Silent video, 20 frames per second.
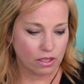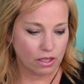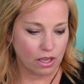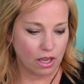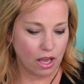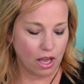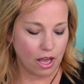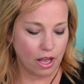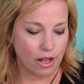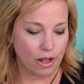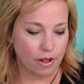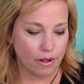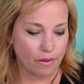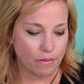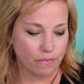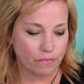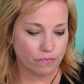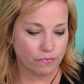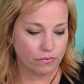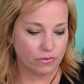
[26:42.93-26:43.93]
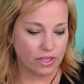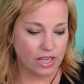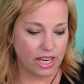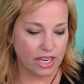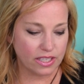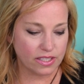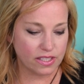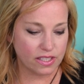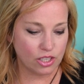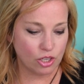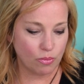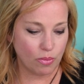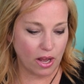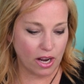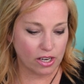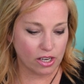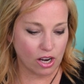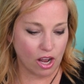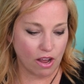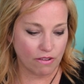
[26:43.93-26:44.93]
Nancy, you bought
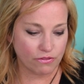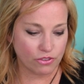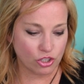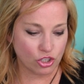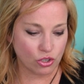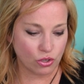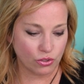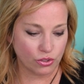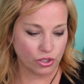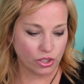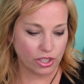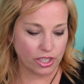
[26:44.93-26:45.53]
an off-the-shoulder.